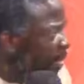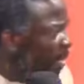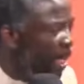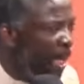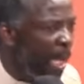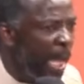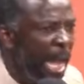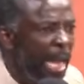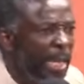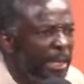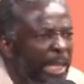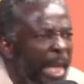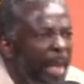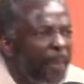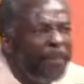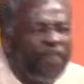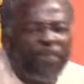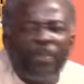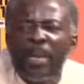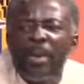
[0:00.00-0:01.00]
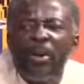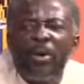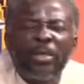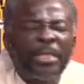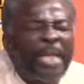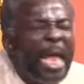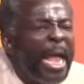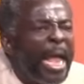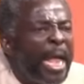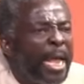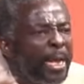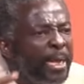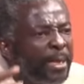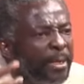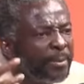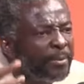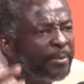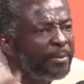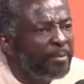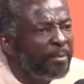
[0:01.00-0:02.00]
and now two boys in the
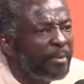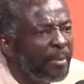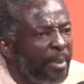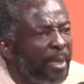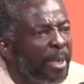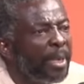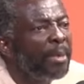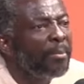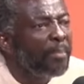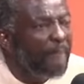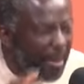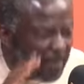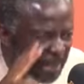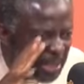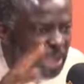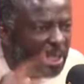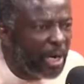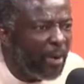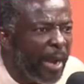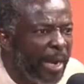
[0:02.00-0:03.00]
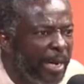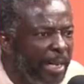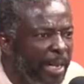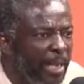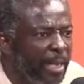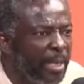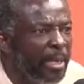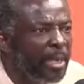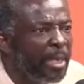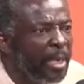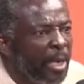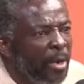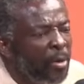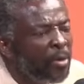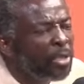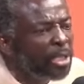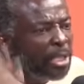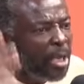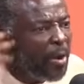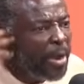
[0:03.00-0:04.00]
becoming man here bida man mention what here
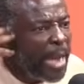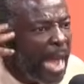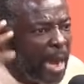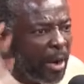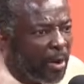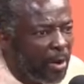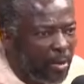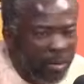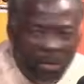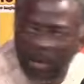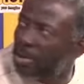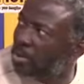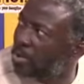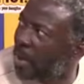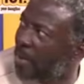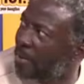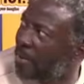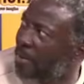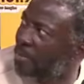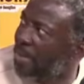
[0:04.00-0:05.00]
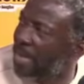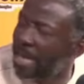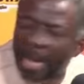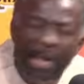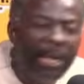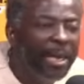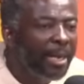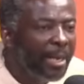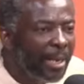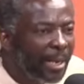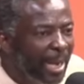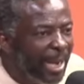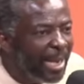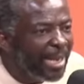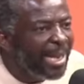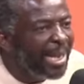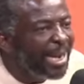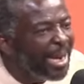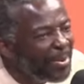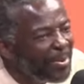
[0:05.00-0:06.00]
uzo yako uzo abi da ene
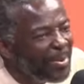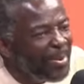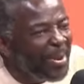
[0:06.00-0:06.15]
na hu